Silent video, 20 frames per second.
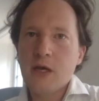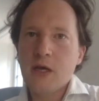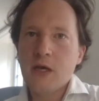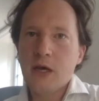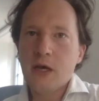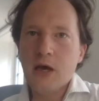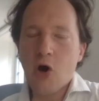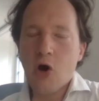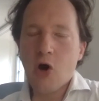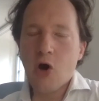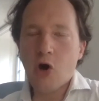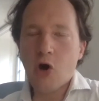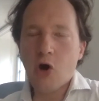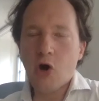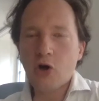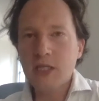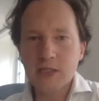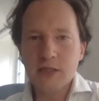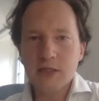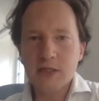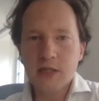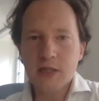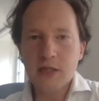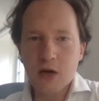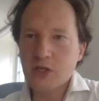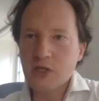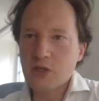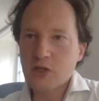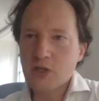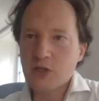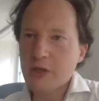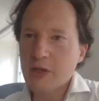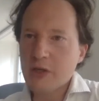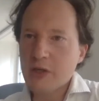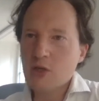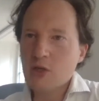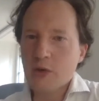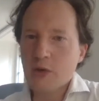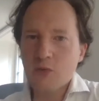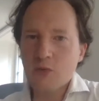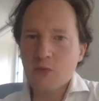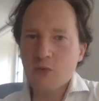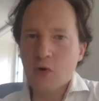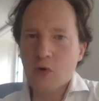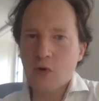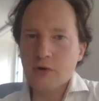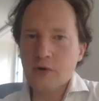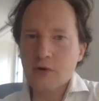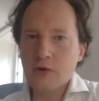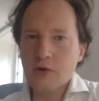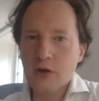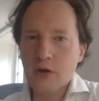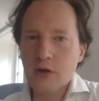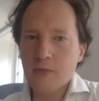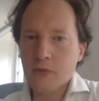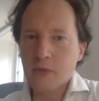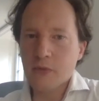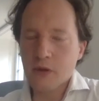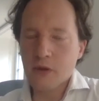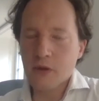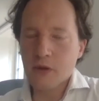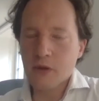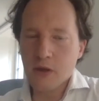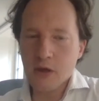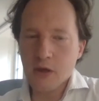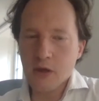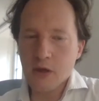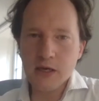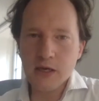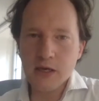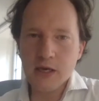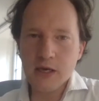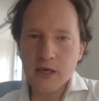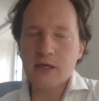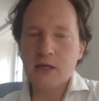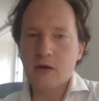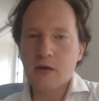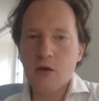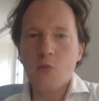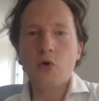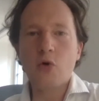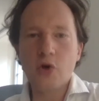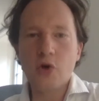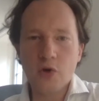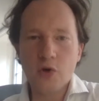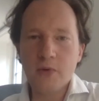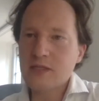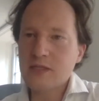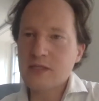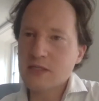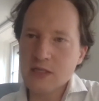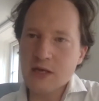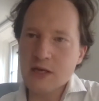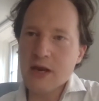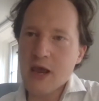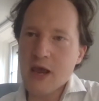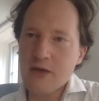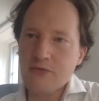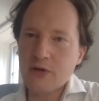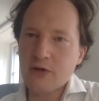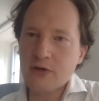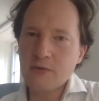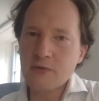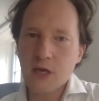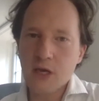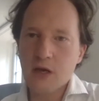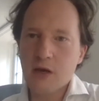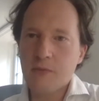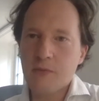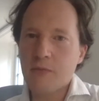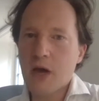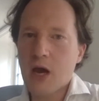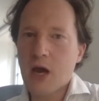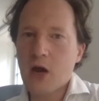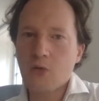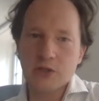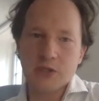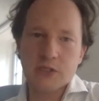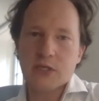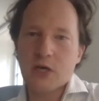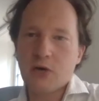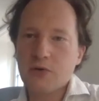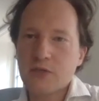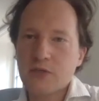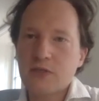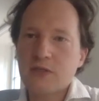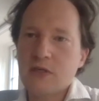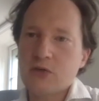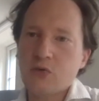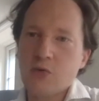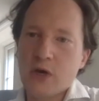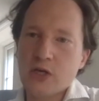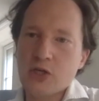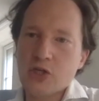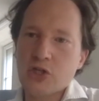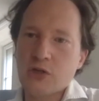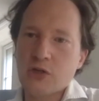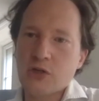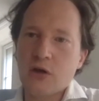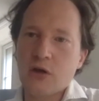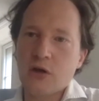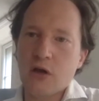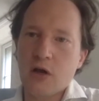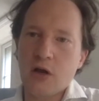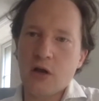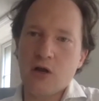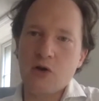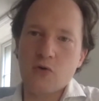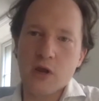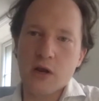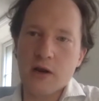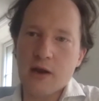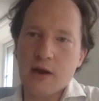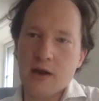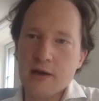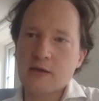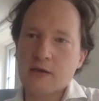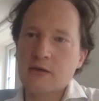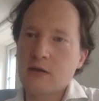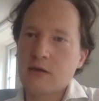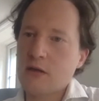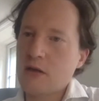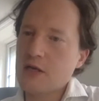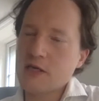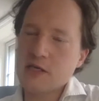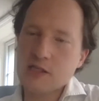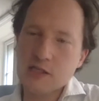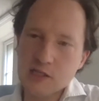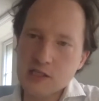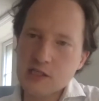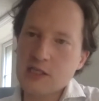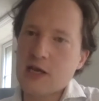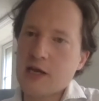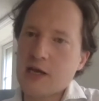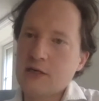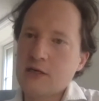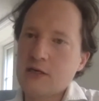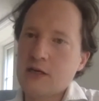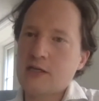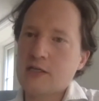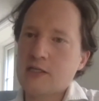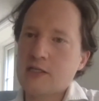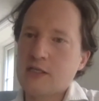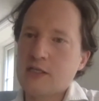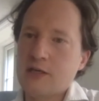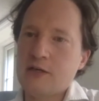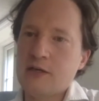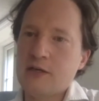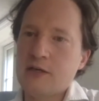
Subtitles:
hot season now in 2021, getting more requests than ever? How is the situation looking like? Liechtenstein, Alexander?